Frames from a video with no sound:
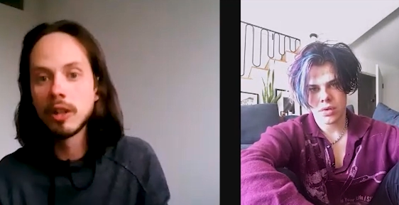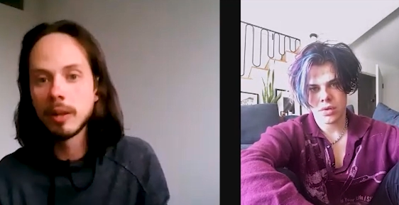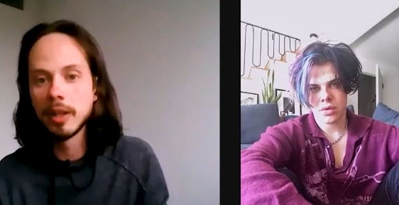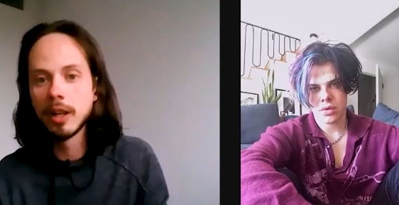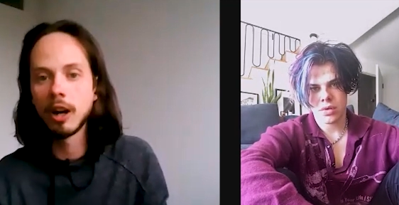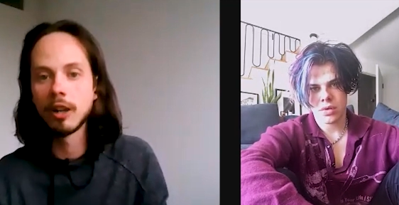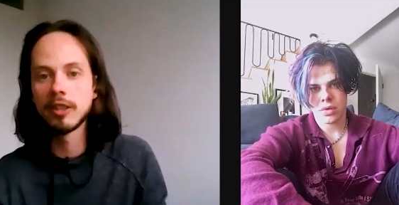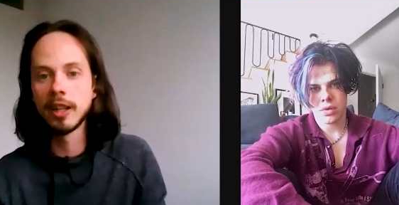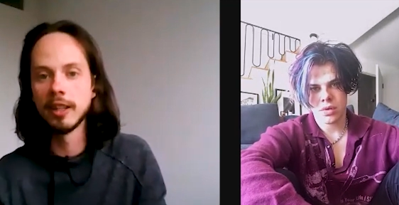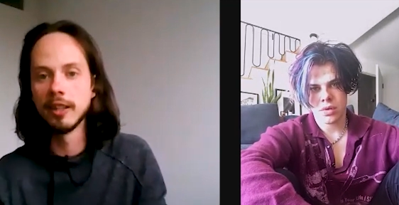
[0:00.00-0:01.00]
Speaker 1: can be a hard
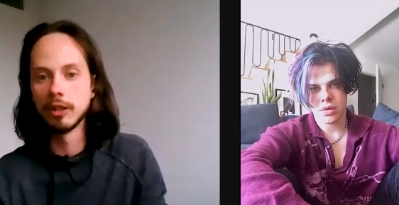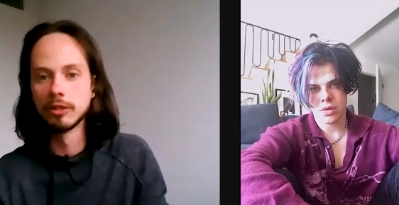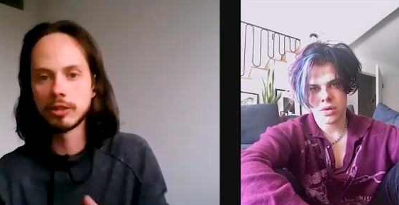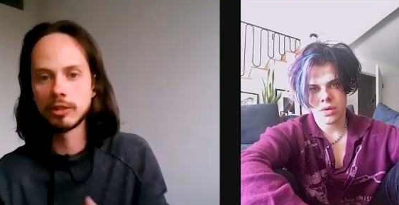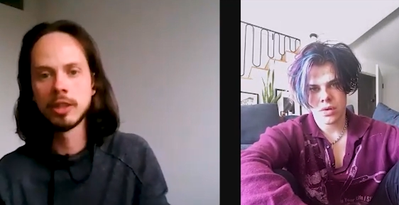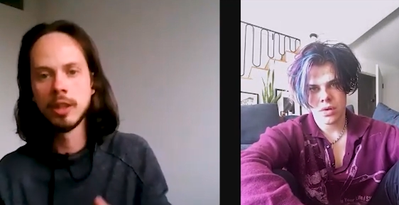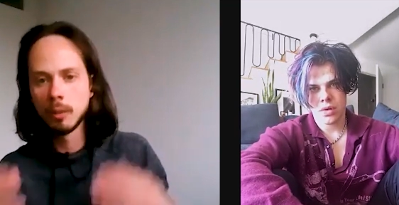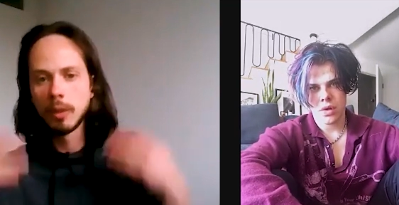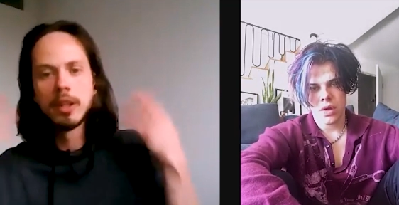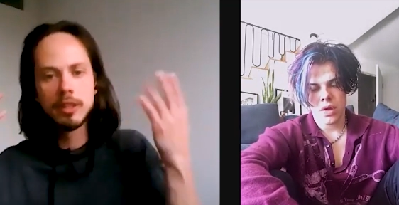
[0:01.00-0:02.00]
thing in those
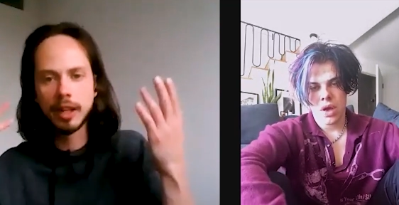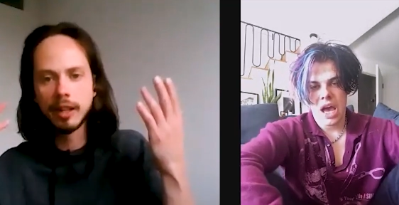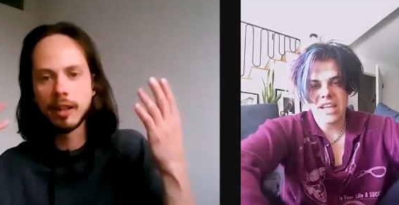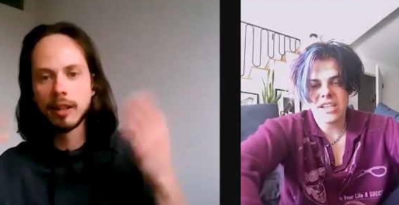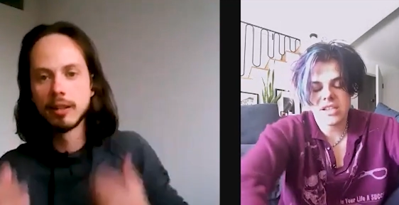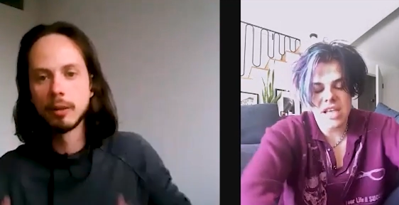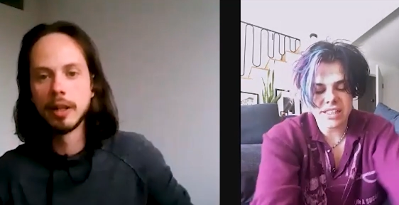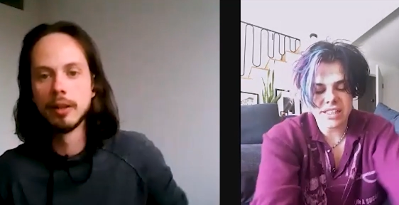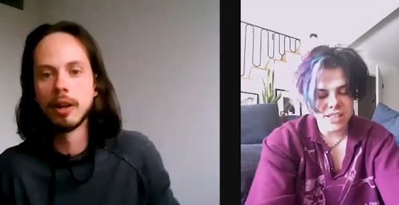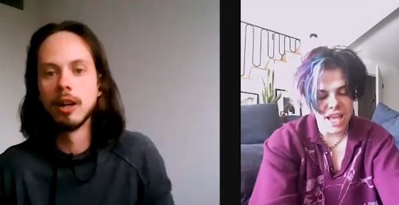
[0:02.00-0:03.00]
when you think as,
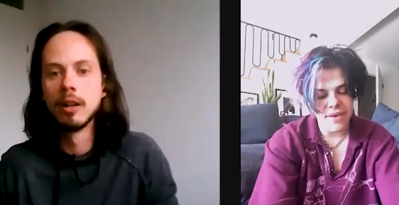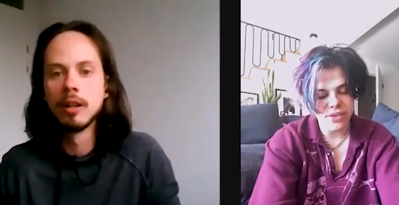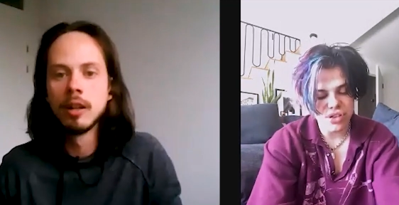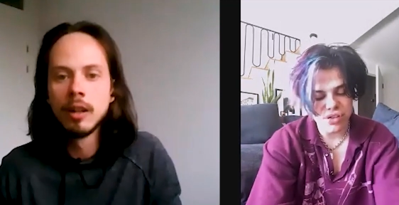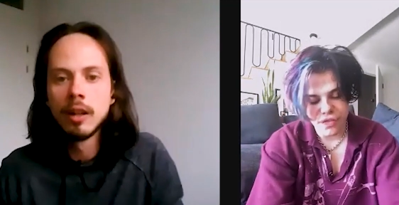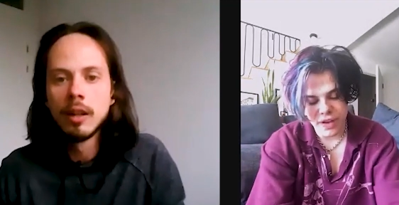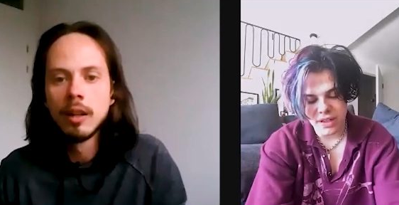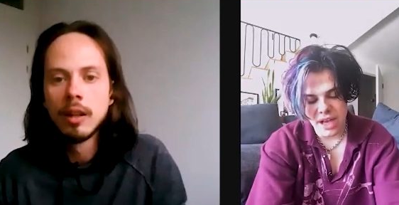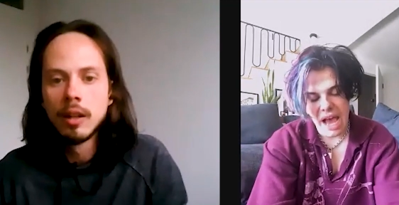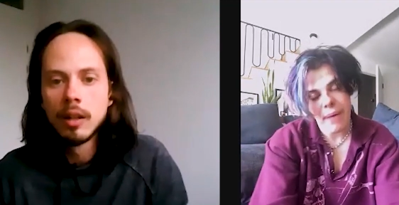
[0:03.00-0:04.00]
I, as I say it
Speaker 2: was just a
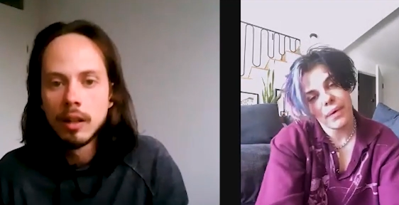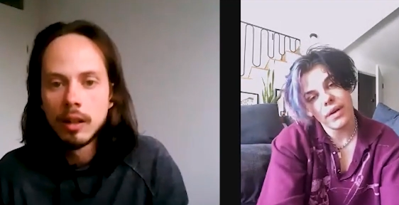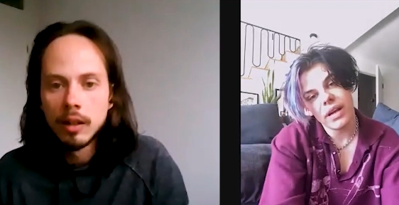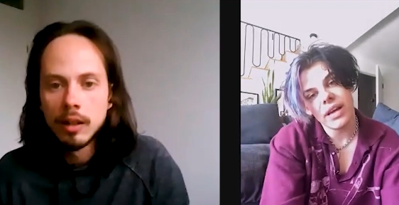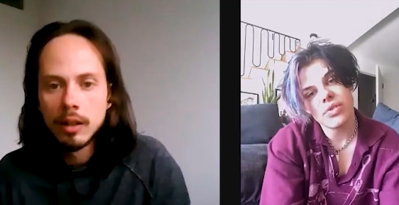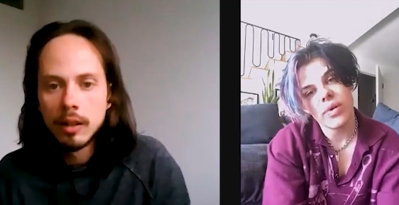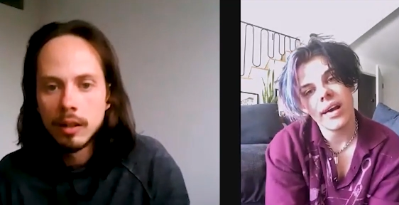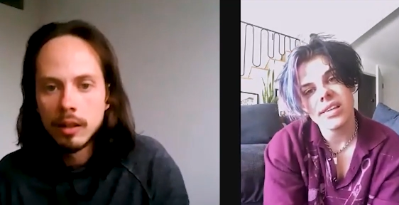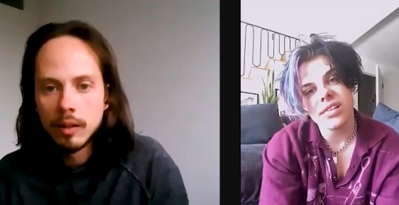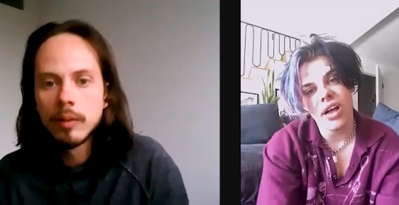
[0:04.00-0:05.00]
thing that happened it was
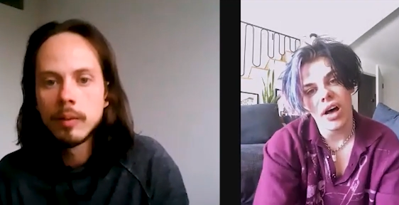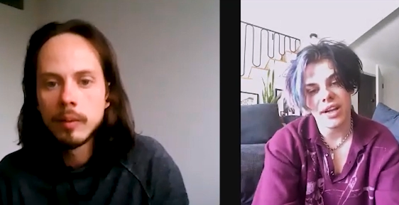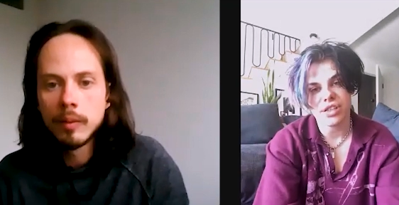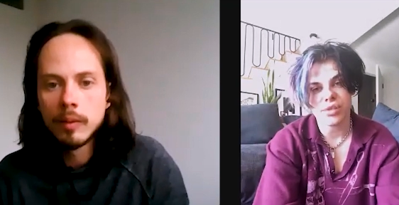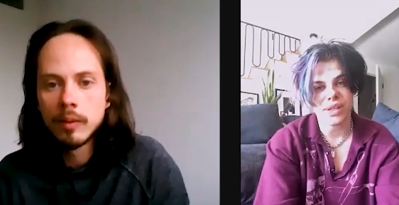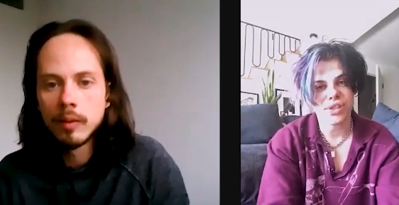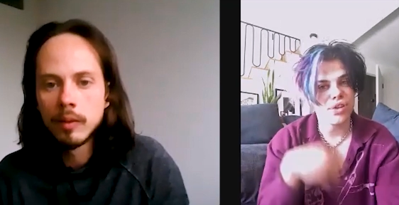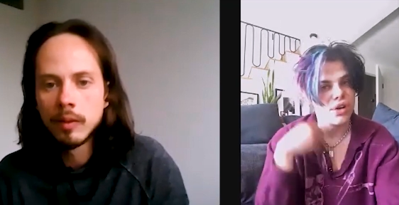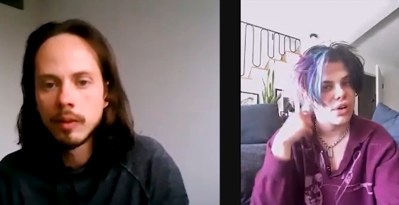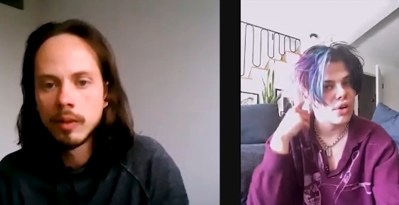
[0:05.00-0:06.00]
where i slotted into my
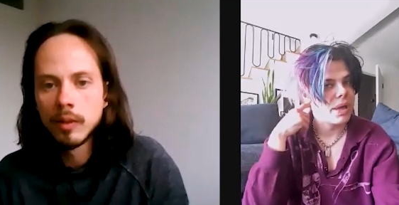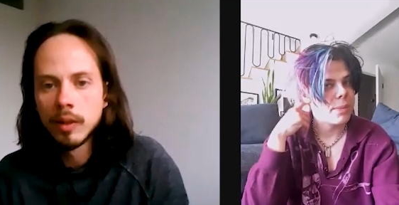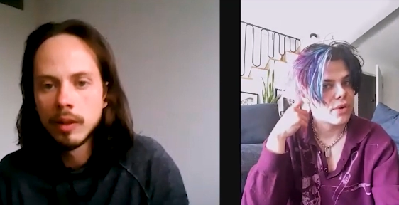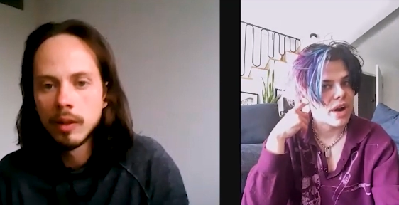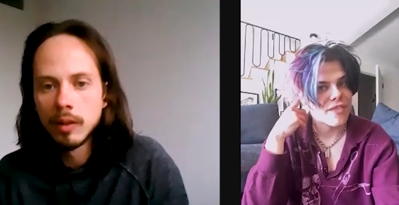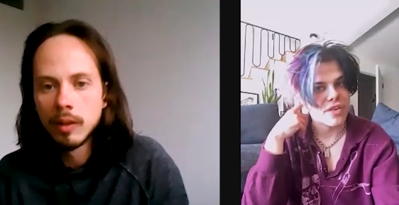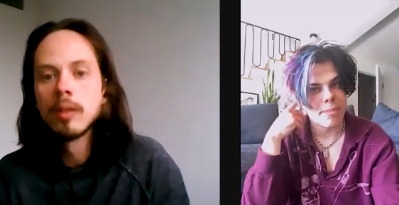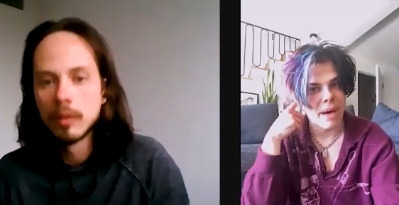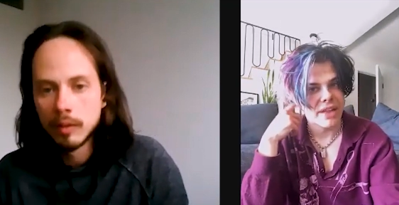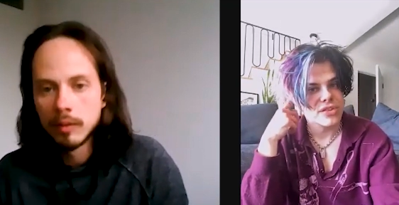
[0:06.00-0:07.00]
school people were either
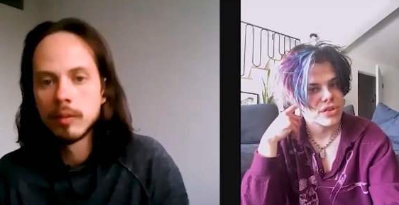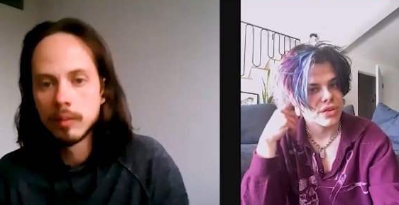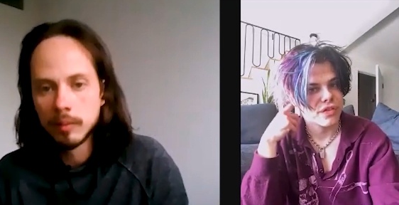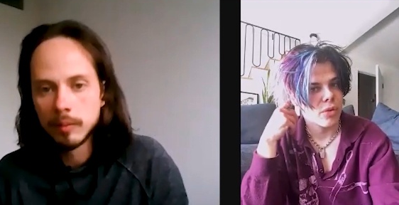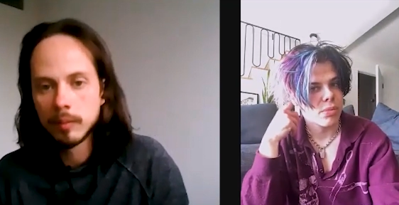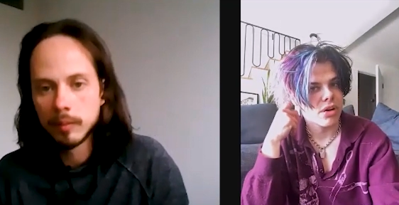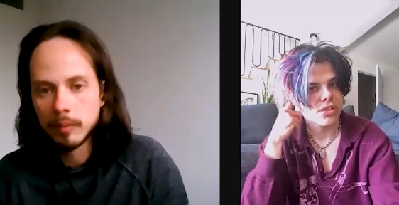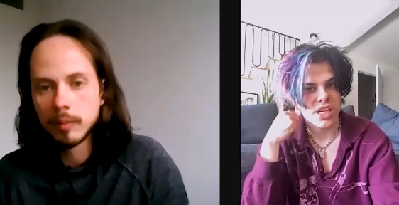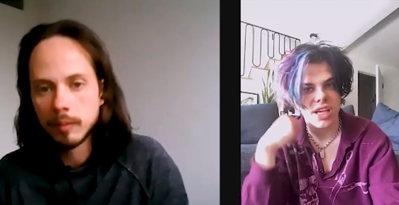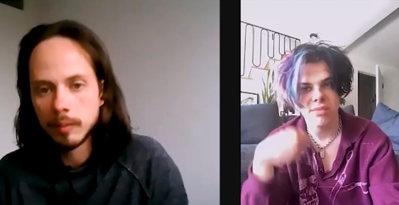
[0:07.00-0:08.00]
in bands or in the
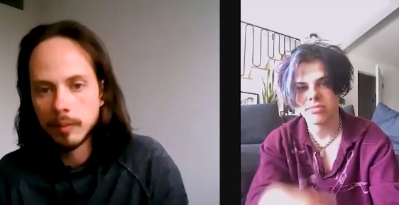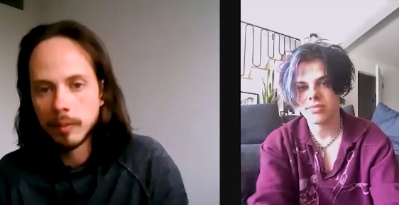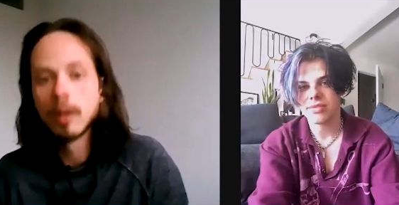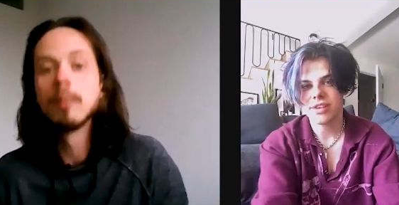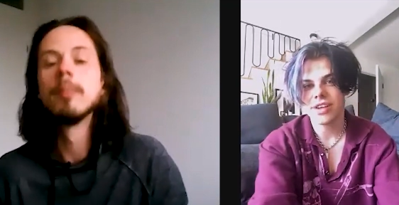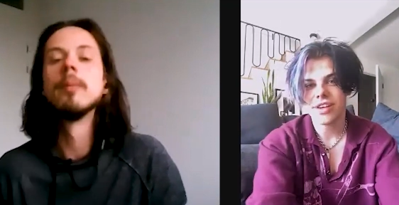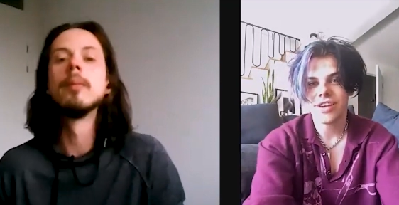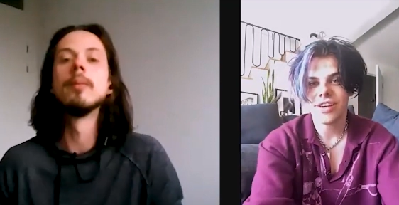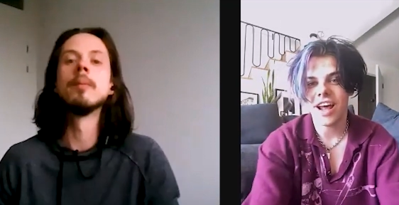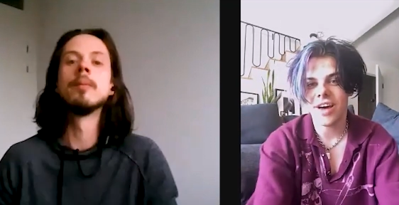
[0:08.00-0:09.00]
football team mm. i